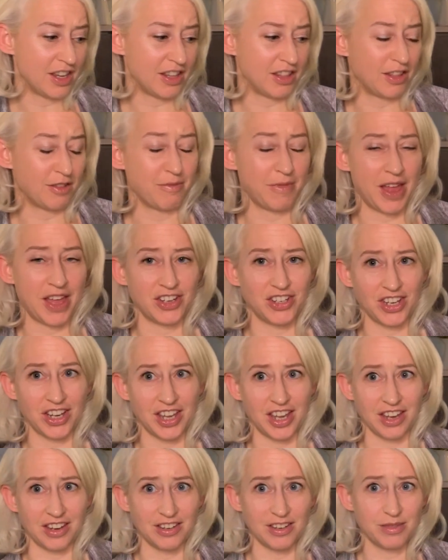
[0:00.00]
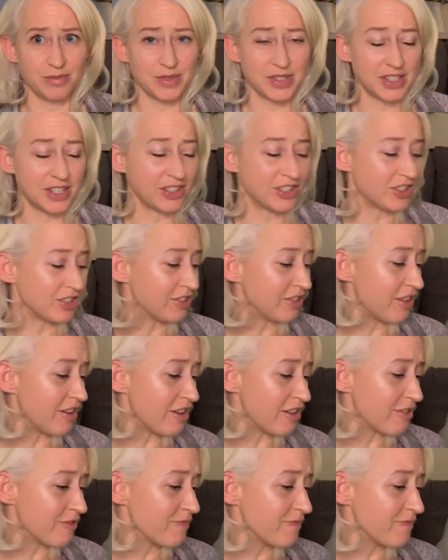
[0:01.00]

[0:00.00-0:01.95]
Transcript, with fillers: the Magic Kingdom stitch along